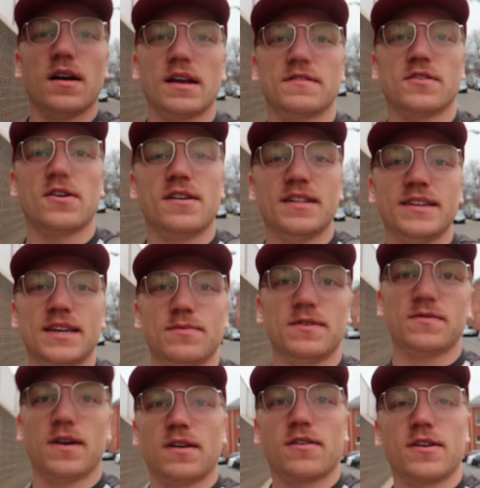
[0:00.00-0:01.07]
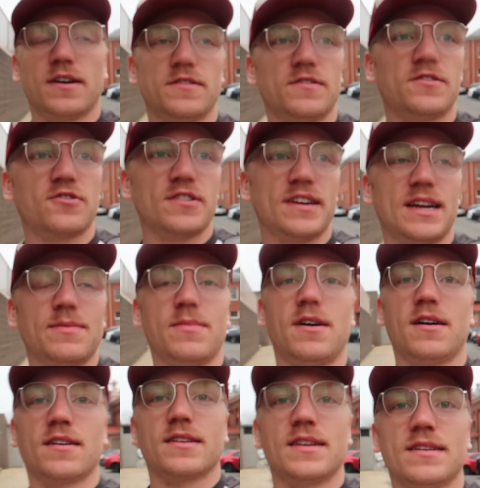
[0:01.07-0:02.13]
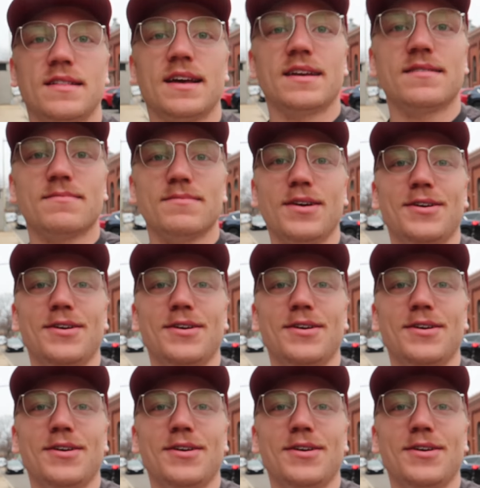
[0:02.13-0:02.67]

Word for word: Okay, so all I did was walk across the street and I'm already like